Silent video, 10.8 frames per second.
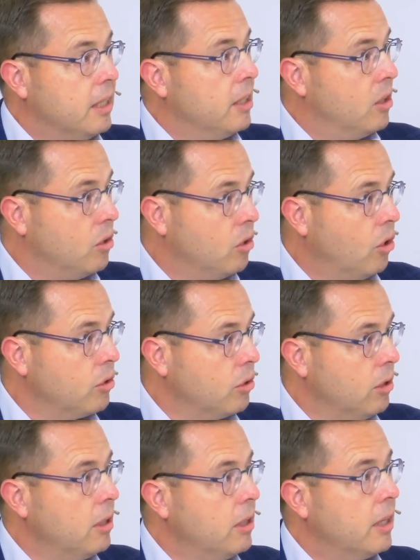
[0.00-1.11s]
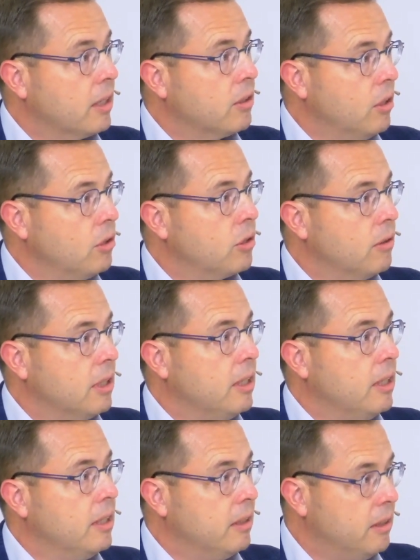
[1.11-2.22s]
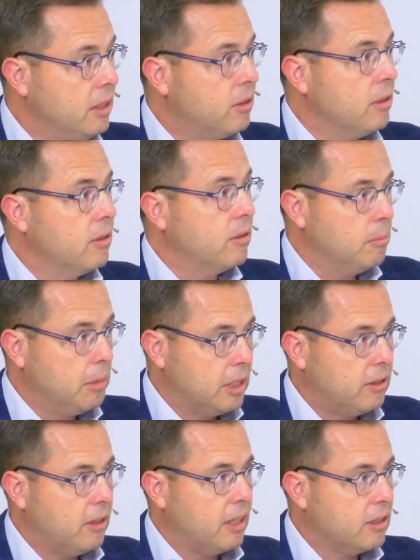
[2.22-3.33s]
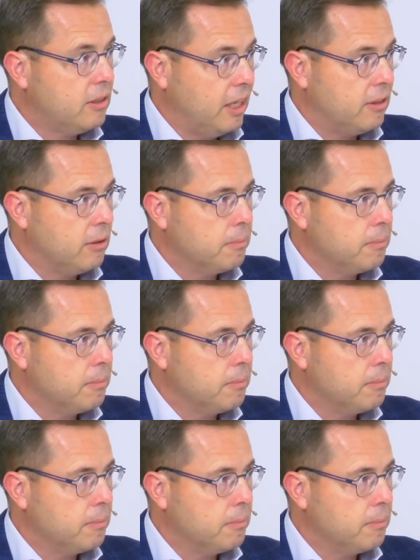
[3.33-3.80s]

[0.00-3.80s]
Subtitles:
nodal and also in the distant metastatic state.